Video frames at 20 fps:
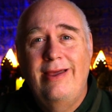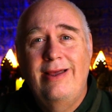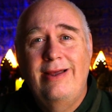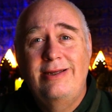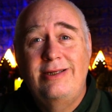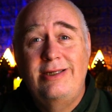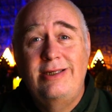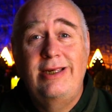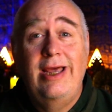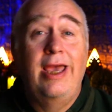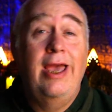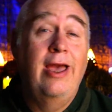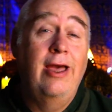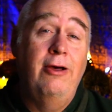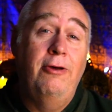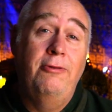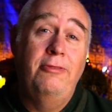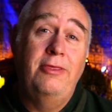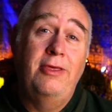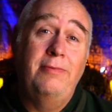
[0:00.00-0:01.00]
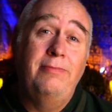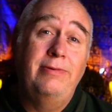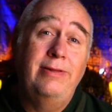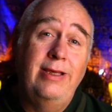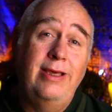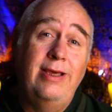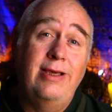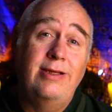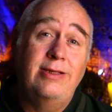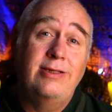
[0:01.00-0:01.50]
stay healthy,
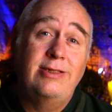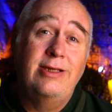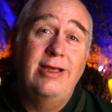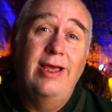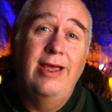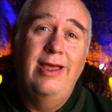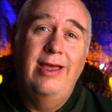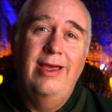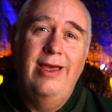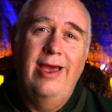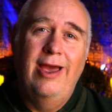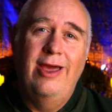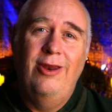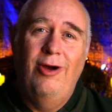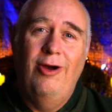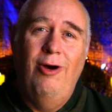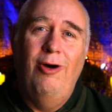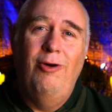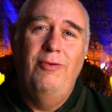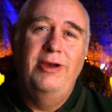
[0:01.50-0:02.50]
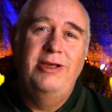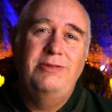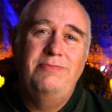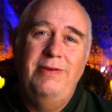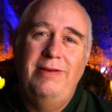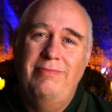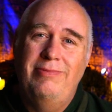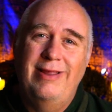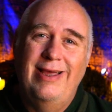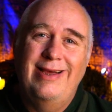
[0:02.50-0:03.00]
please, and always be
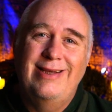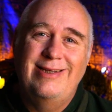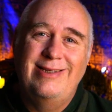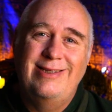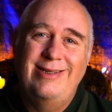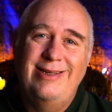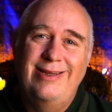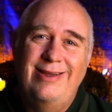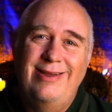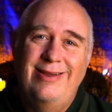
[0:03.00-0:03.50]
blessed.